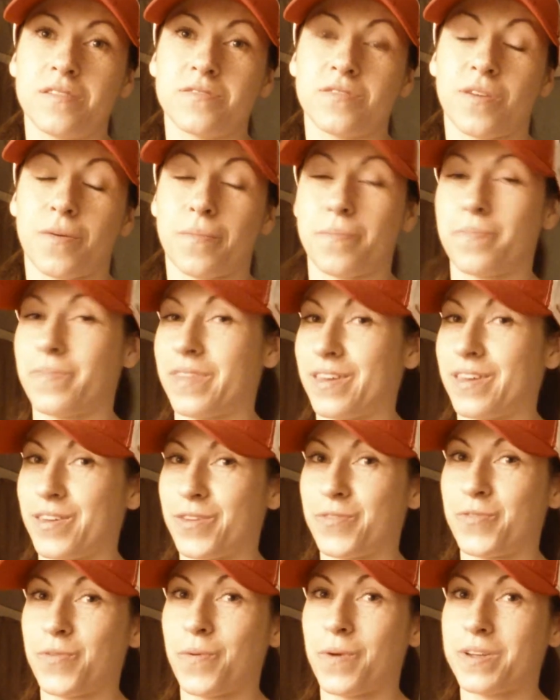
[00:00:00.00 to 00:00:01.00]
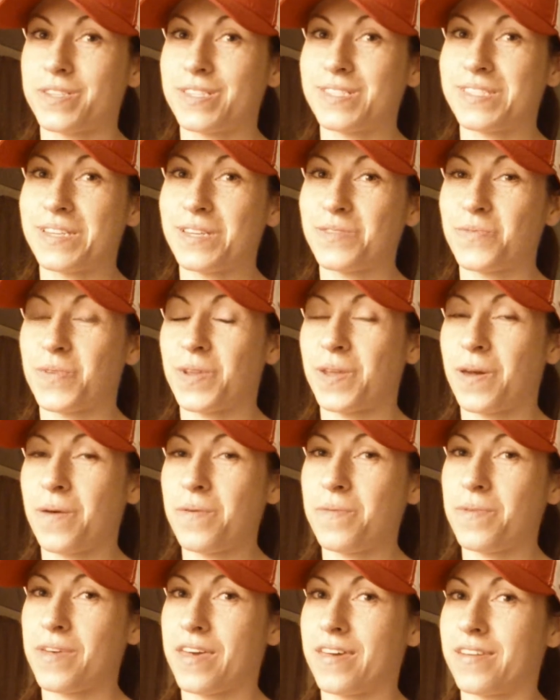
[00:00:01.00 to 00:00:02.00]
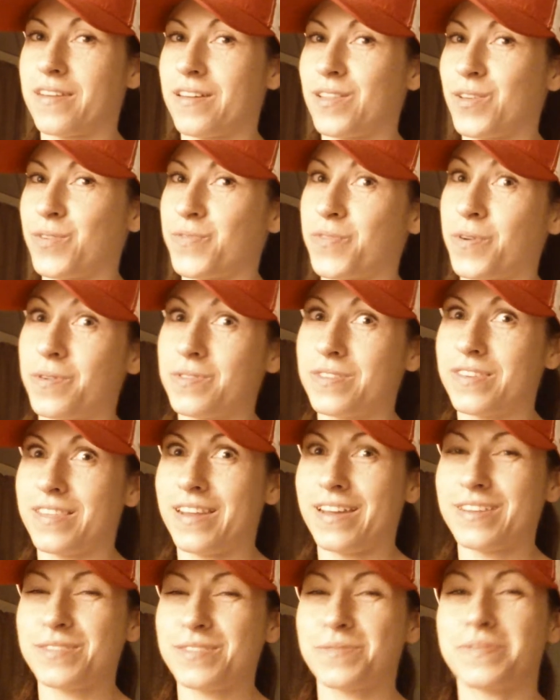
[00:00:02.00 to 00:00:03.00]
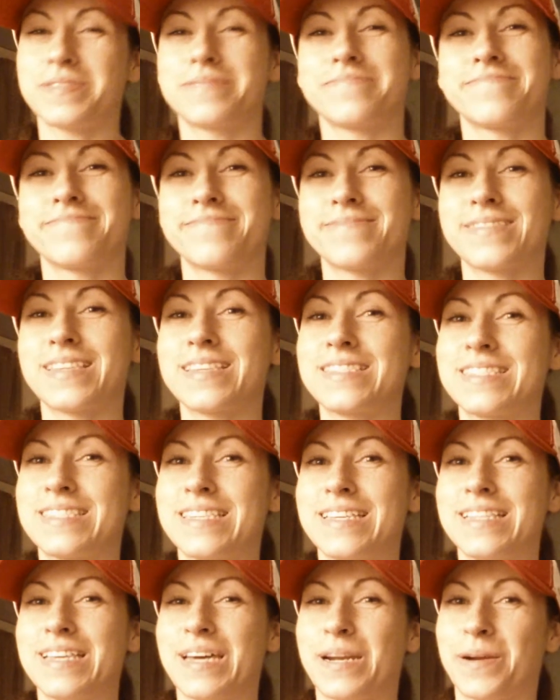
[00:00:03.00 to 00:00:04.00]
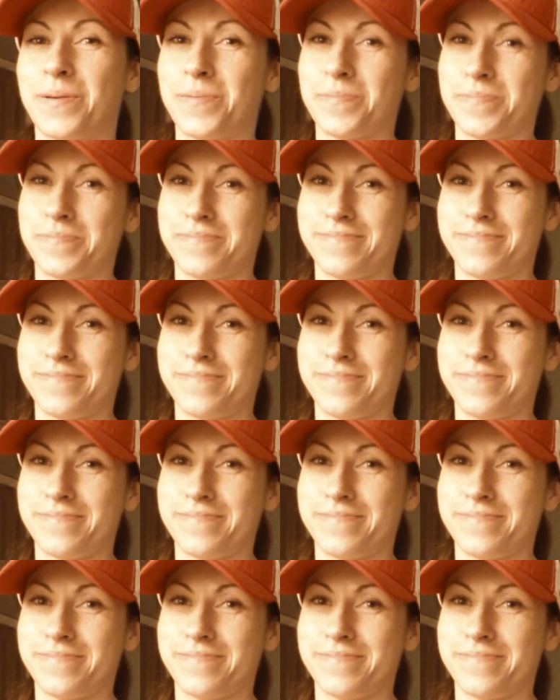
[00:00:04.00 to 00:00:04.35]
So thank you for watching today's video, and I look forward to the next one. See you later.